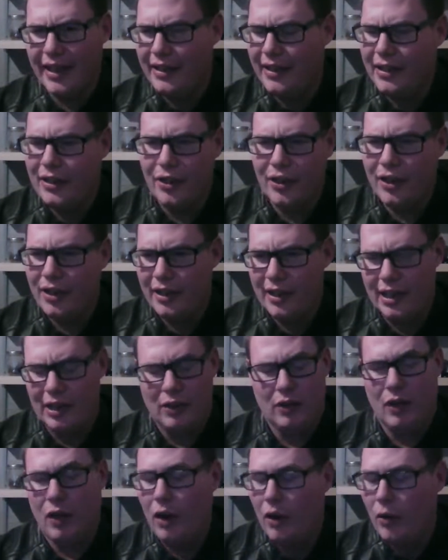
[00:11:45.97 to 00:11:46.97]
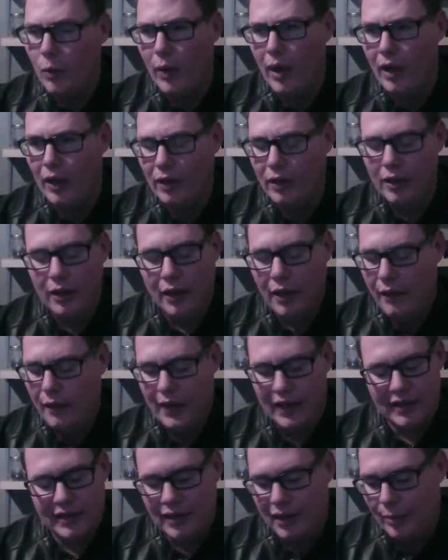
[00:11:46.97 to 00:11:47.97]
I think you're going to get along well.
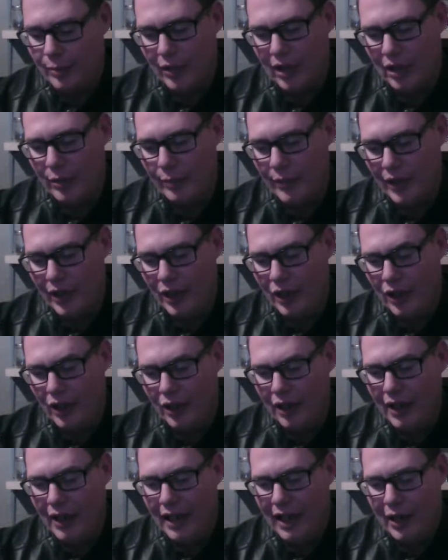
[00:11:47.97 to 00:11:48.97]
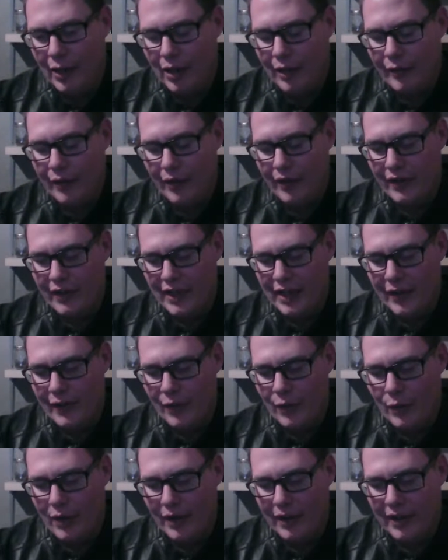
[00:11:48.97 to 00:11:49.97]
That's not a problem at all. However, the
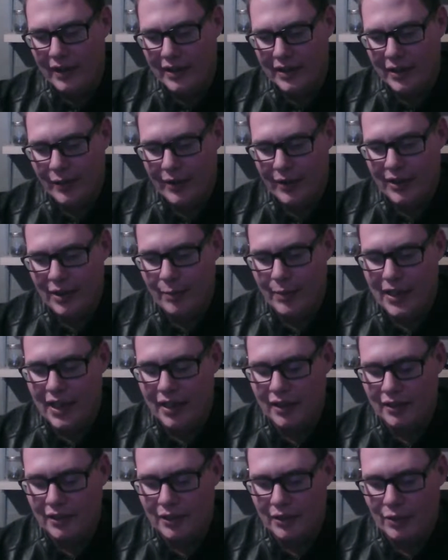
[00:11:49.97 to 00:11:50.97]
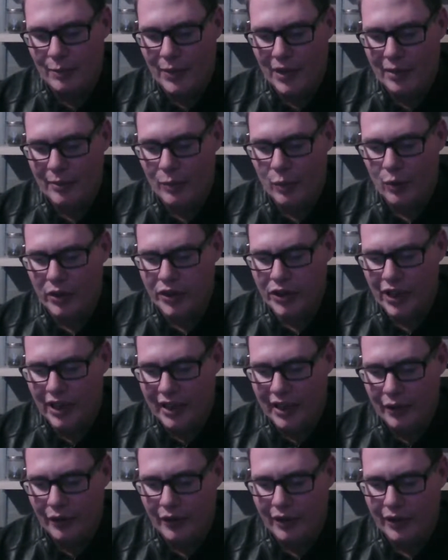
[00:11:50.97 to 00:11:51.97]
other one is going to be a little bit more
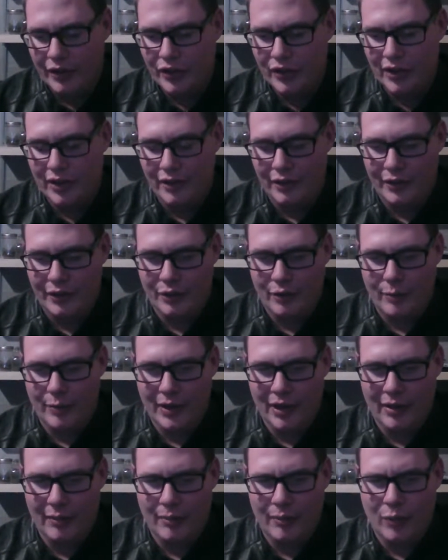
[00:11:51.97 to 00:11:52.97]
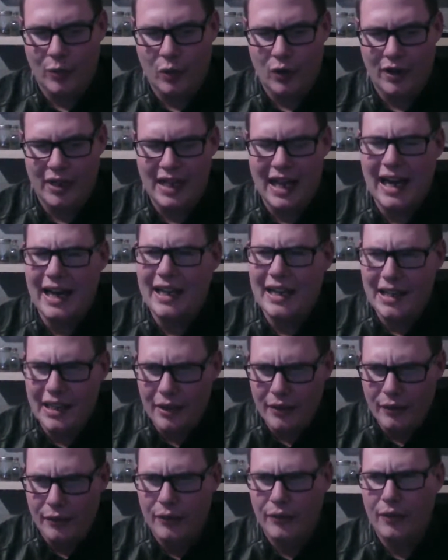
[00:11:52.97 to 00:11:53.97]
childish and a little bit more
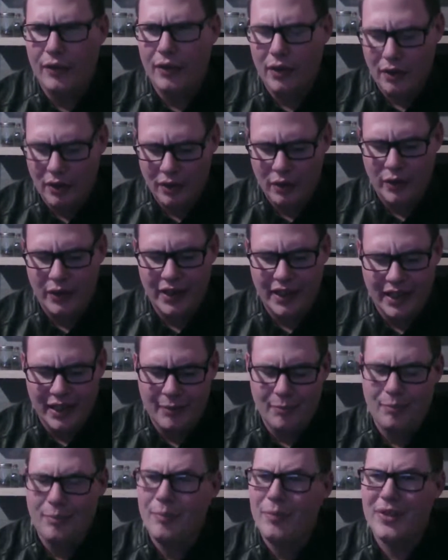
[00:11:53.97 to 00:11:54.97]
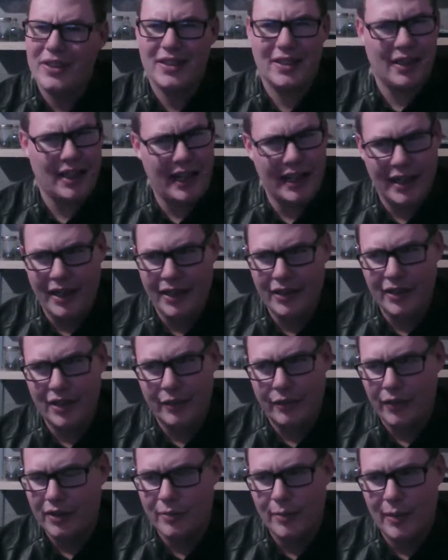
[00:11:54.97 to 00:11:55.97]
naive. Okay. Slight age
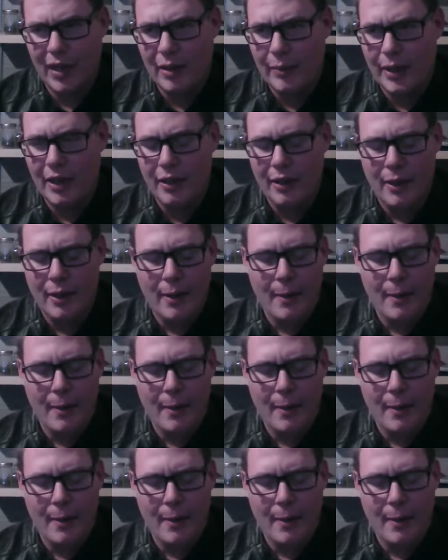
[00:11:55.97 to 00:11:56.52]
difference, maybe.